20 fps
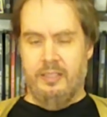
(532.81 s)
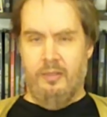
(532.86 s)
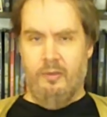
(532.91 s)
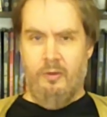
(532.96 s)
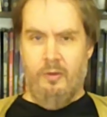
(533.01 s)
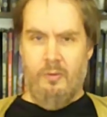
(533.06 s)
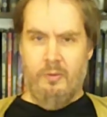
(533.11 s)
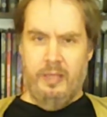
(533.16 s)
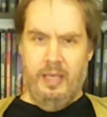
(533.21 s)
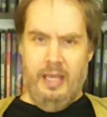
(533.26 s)
You
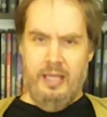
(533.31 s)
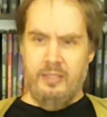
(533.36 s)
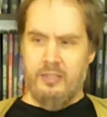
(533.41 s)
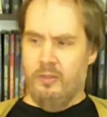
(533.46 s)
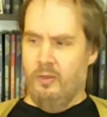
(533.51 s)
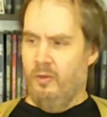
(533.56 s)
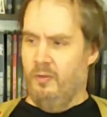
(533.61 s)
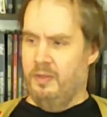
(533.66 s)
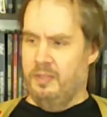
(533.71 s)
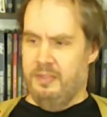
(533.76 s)
know, okay,
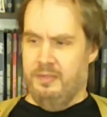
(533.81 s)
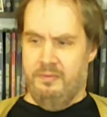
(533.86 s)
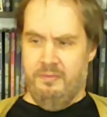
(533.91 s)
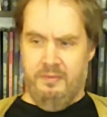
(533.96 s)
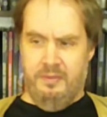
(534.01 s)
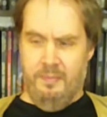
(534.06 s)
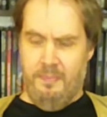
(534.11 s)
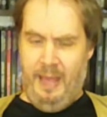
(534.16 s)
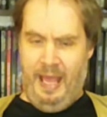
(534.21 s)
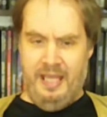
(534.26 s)
so the
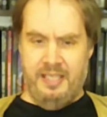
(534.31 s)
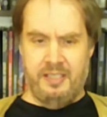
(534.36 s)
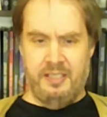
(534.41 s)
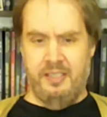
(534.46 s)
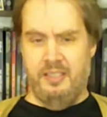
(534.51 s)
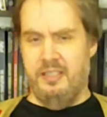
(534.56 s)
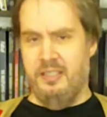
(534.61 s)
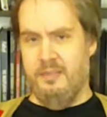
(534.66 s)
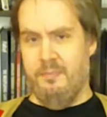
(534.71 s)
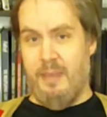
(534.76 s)
the
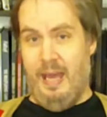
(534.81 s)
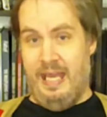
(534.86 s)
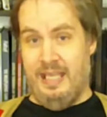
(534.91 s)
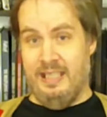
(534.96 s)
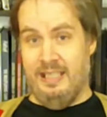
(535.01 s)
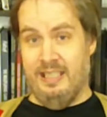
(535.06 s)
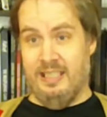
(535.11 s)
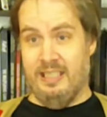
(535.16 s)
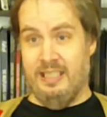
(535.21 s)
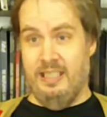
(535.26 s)
basilisk,
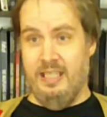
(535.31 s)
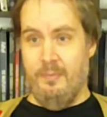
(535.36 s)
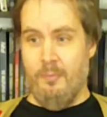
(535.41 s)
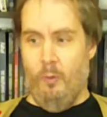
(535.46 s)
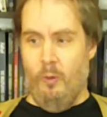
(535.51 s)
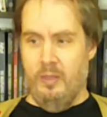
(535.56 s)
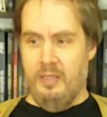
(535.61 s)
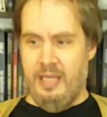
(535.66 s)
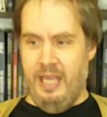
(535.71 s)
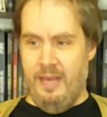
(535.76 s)
basilisk did
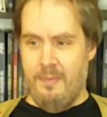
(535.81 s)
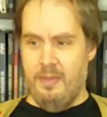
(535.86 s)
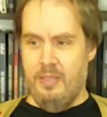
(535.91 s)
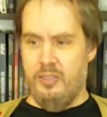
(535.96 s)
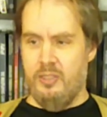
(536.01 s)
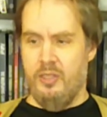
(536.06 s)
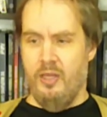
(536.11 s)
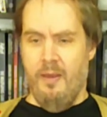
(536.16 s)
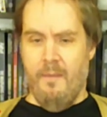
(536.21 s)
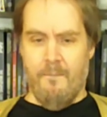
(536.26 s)
more
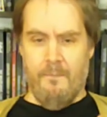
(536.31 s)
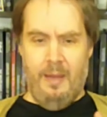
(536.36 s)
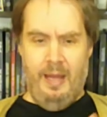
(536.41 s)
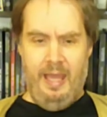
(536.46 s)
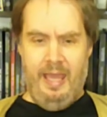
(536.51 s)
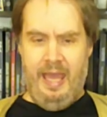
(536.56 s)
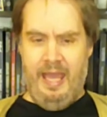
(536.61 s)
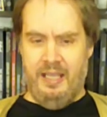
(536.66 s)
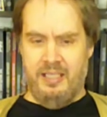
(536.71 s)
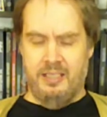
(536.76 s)
damage
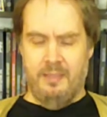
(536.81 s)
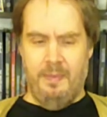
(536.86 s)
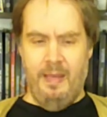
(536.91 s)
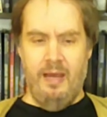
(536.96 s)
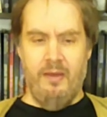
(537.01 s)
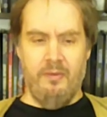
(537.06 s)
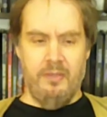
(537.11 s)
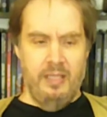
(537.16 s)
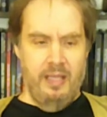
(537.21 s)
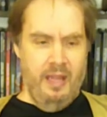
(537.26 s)
by X
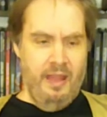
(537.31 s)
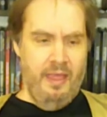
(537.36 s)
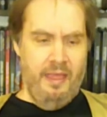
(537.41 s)
amount.